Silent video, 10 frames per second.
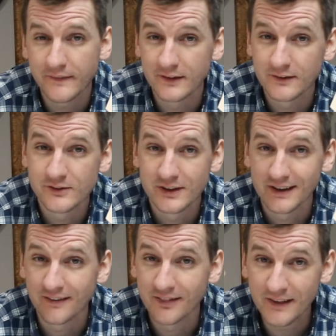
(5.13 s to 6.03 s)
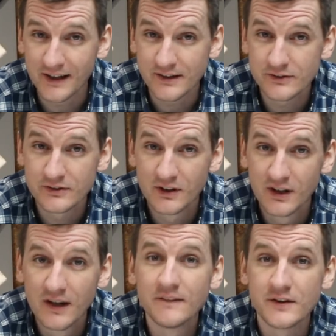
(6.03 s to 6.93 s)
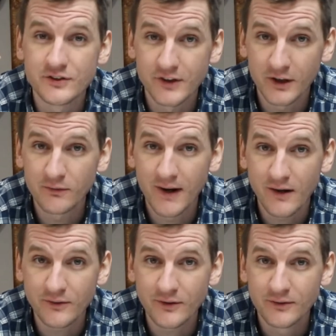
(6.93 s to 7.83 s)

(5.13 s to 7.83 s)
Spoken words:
that looks like this, then stick around.